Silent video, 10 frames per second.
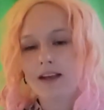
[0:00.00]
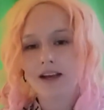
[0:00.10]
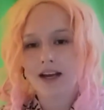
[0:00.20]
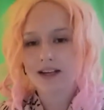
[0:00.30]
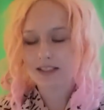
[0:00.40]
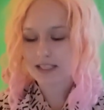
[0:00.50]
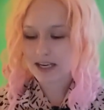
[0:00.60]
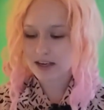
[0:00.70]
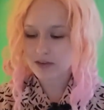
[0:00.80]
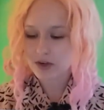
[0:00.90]
Yeah, and the
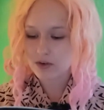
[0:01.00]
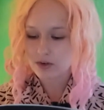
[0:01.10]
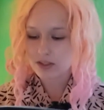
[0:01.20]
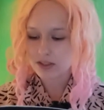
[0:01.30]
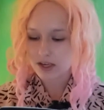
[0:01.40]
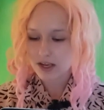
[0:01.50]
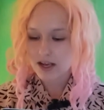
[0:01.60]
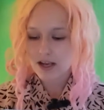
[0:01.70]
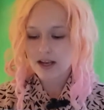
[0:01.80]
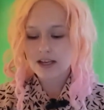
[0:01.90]
second one was
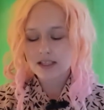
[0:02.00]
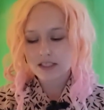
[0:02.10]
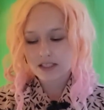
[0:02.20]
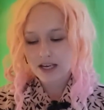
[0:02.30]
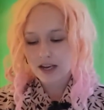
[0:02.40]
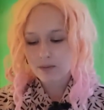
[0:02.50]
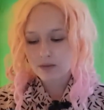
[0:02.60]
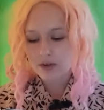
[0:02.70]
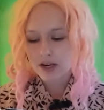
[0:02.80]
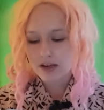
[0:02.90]
shame
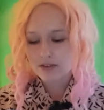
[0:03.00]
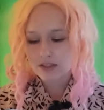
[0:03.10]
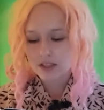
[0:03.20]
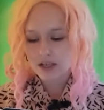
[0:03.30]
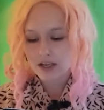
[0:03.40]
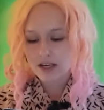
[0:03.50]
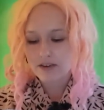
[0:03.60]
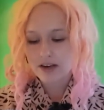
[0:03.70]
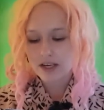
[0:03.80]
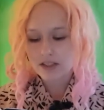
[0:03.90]
drives an
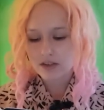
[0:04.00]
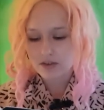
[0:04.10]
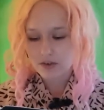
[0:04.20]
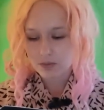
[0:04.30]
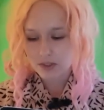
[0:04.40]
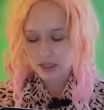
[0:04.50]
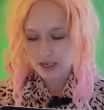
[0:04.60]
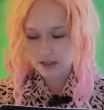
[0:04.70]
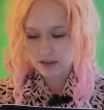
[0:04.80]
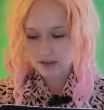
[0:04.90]
eraser from
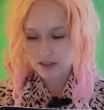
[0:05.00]
sight,